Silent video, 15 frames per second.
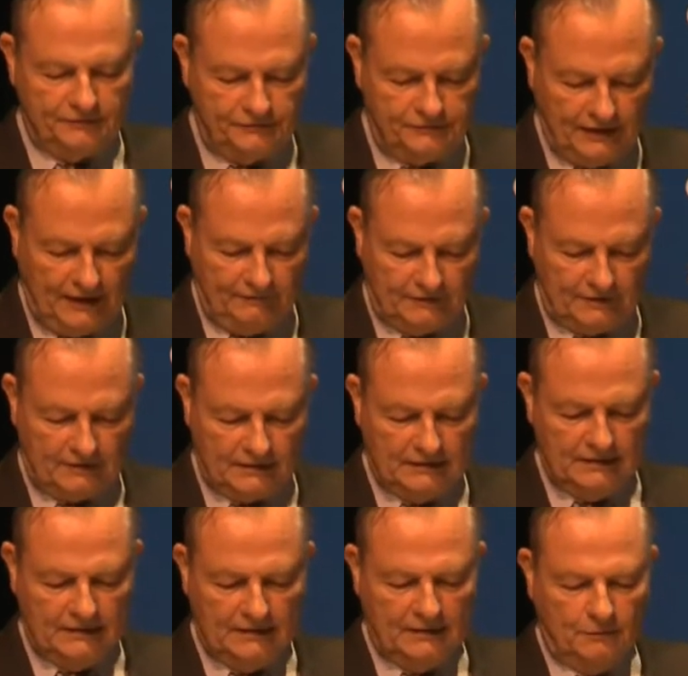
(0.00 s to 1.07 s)
suffer,
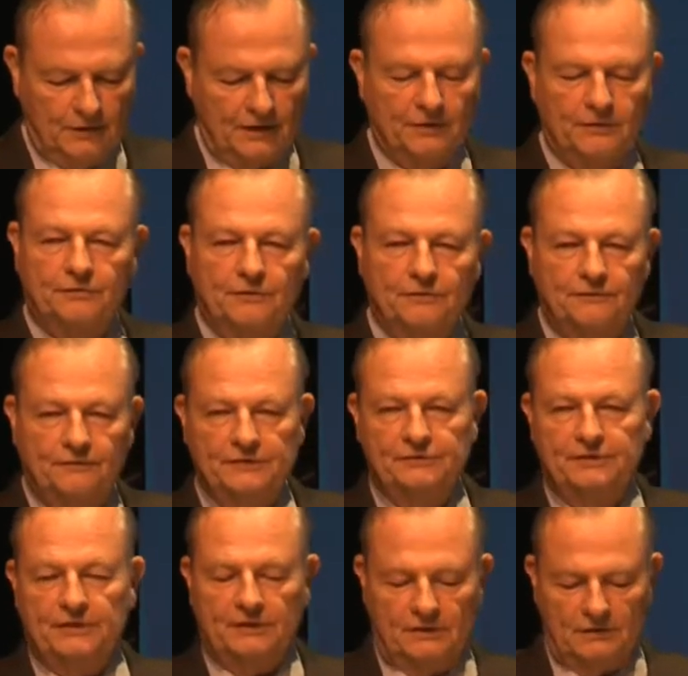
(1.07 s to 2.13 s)
whether through
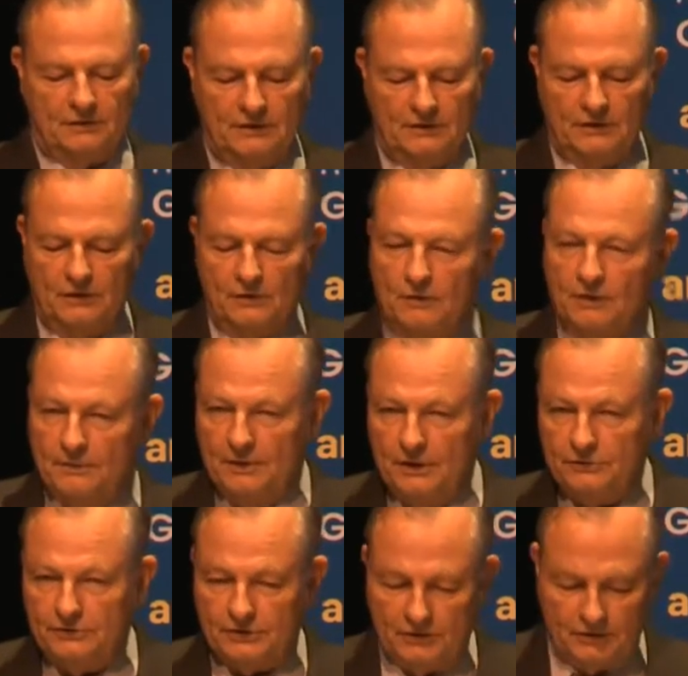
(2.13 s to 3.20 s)
physical or
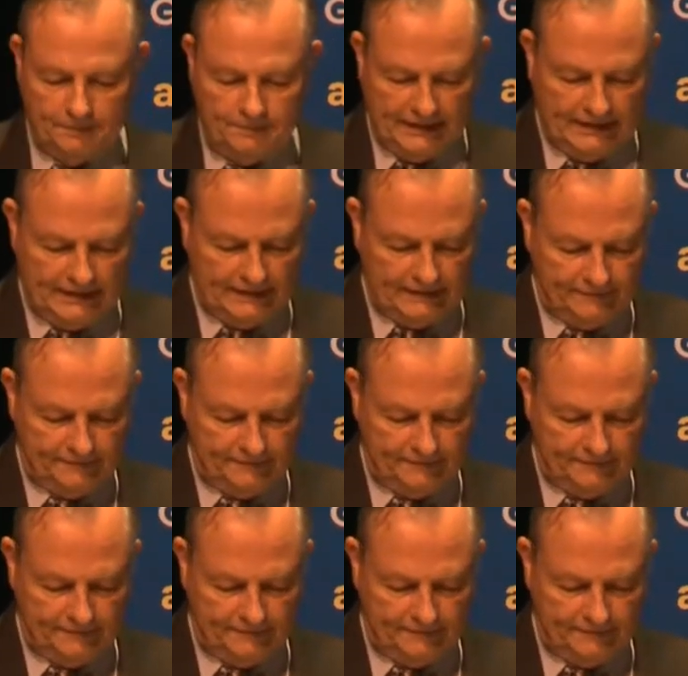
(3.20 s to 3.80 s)
emotional pain.